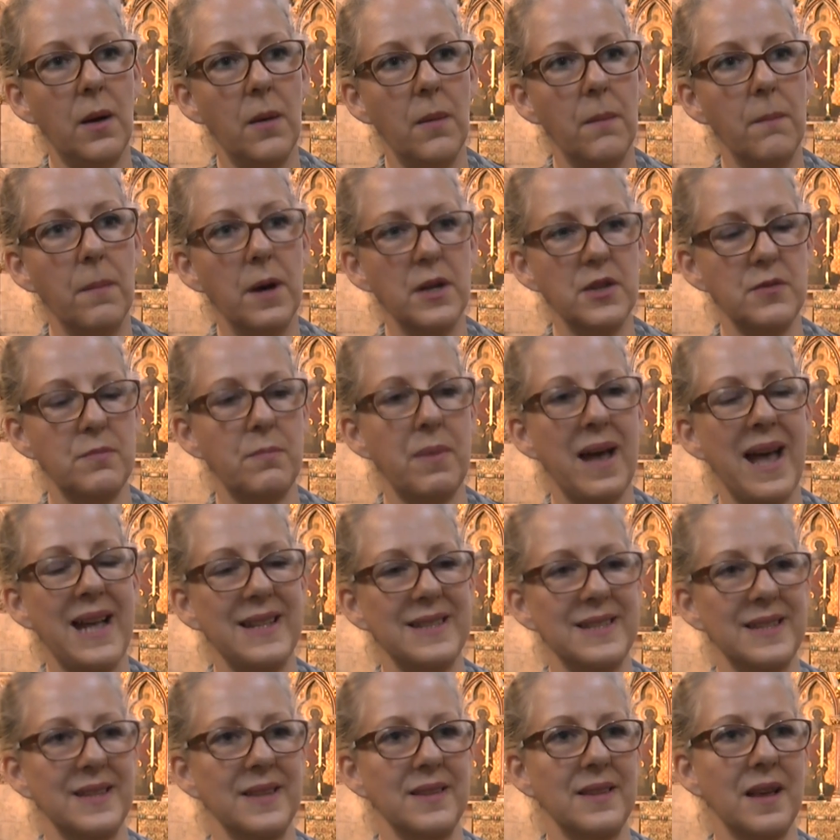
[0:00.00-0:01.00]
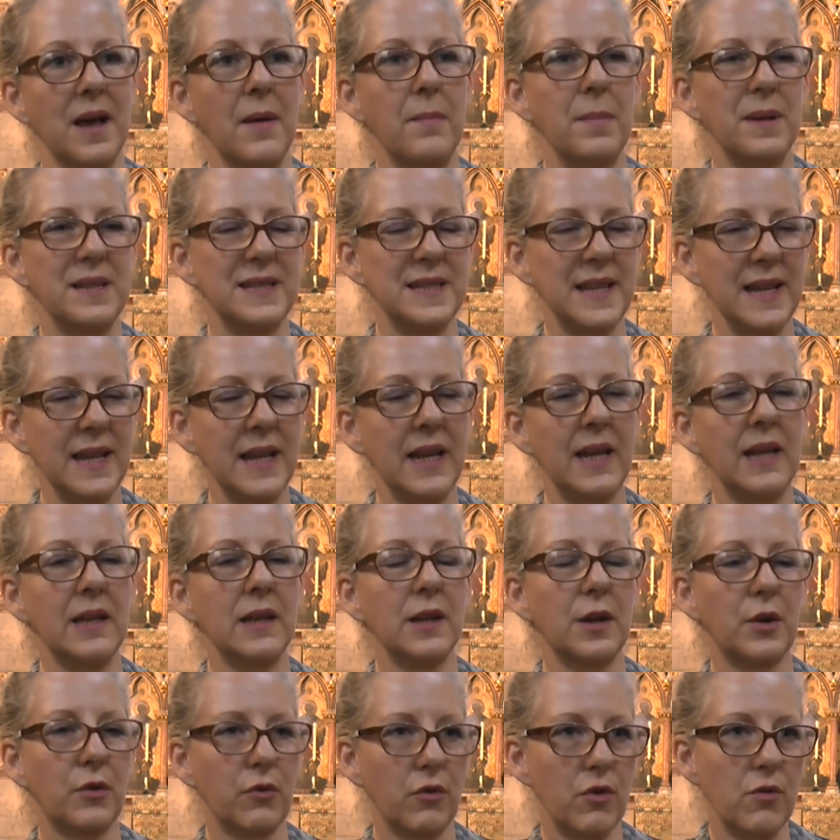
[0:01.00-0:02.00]
much better a
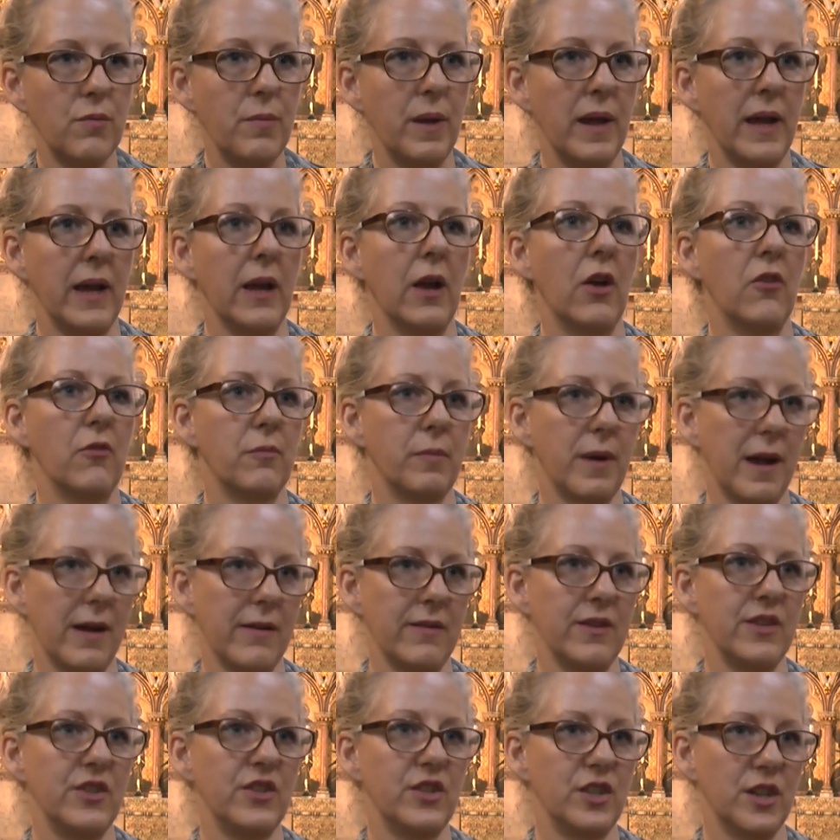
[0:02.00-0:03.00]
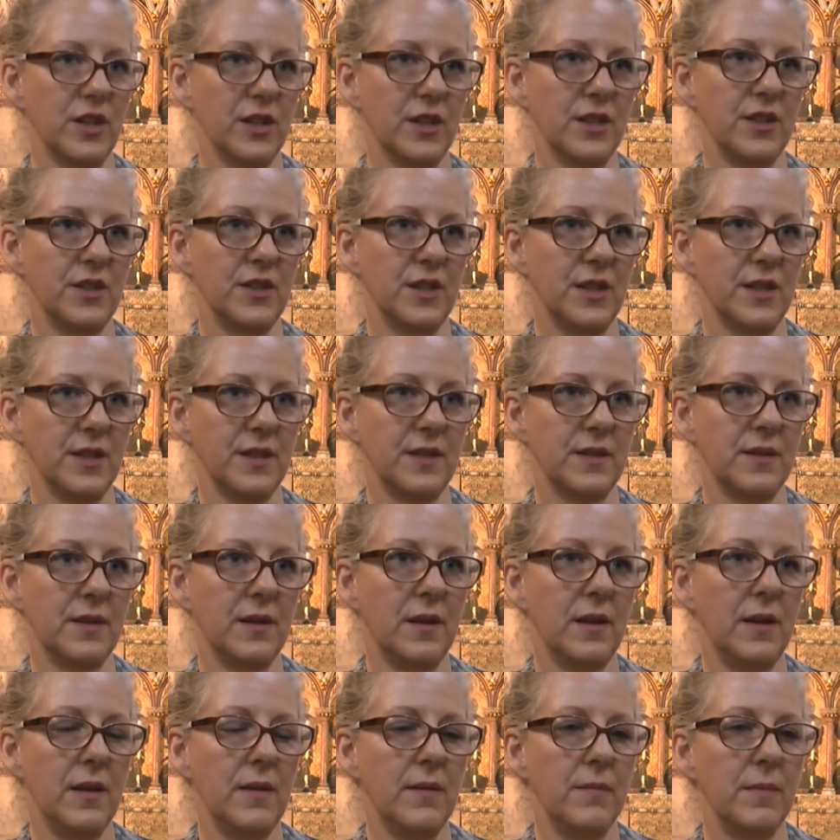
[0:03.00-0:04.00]
particular grouping of parish churches,
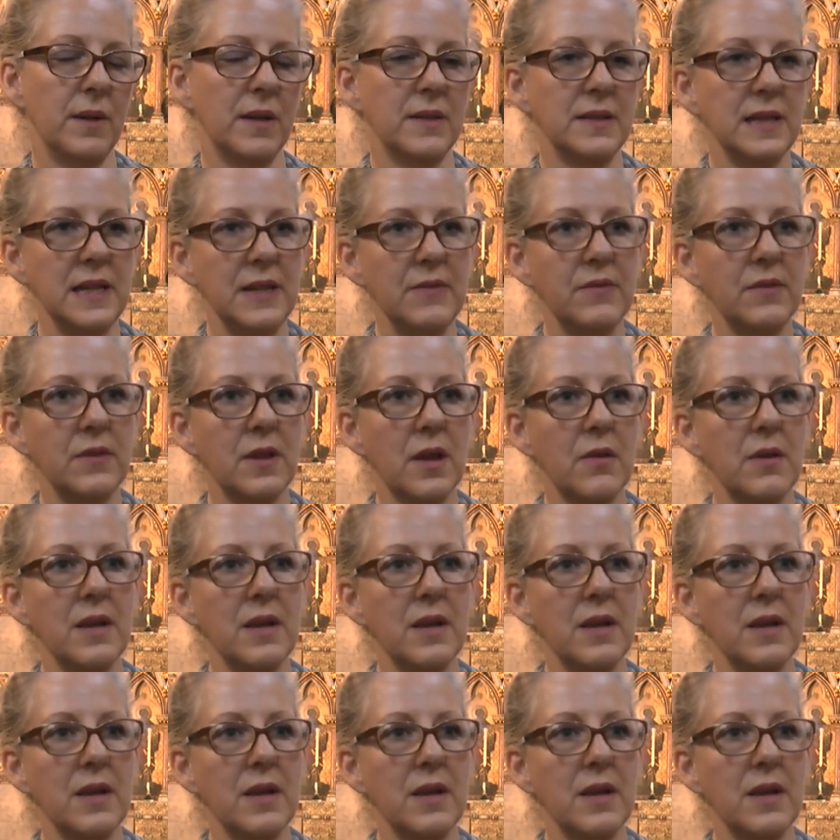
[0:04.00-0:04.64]
because even though